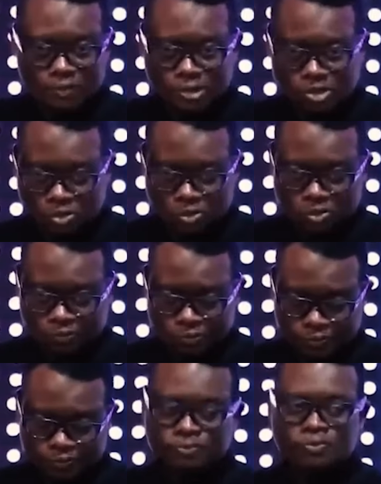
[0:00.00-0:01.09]
soul.
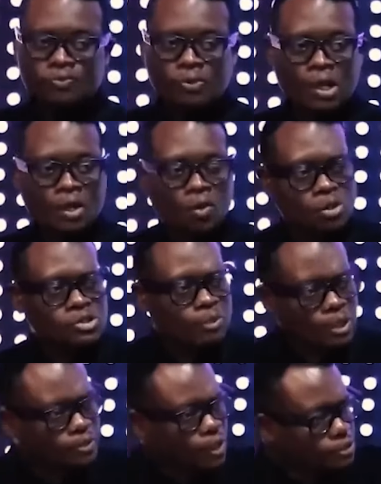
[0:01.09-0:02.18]
What's the
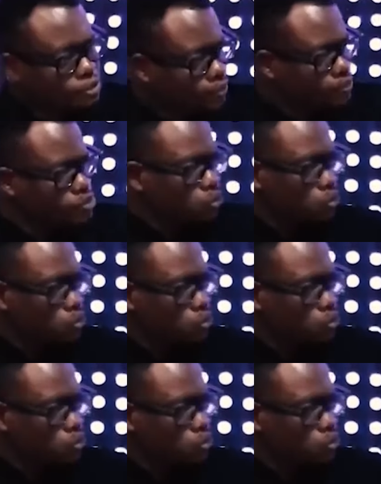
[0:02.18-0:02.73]
meaning of that? Living soul.